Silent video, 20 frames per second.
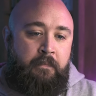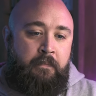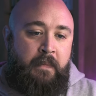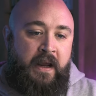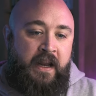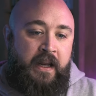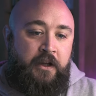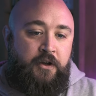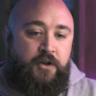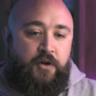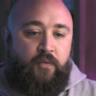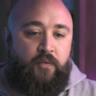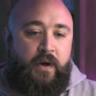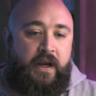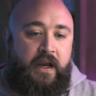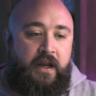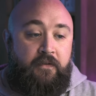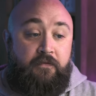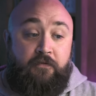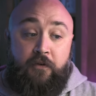meaning to
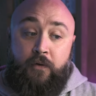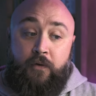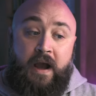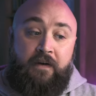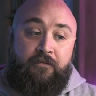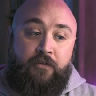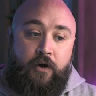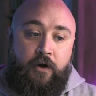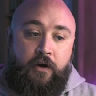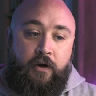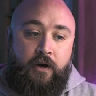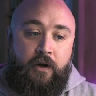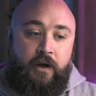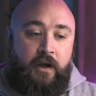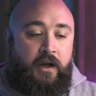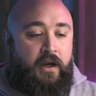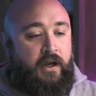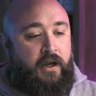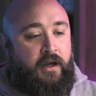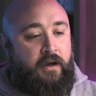read forever
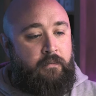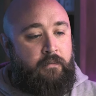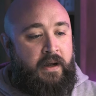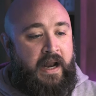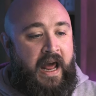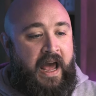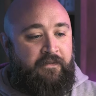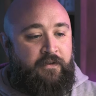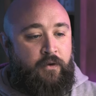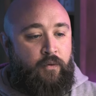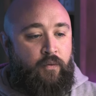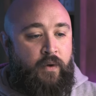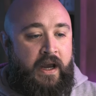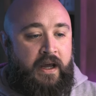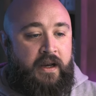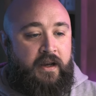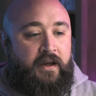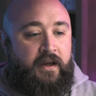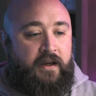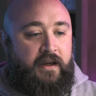but haven't
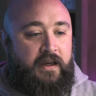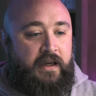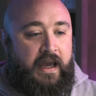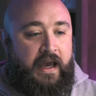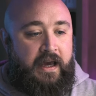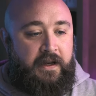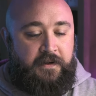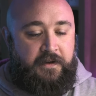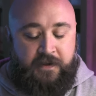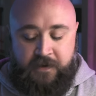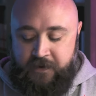read yet.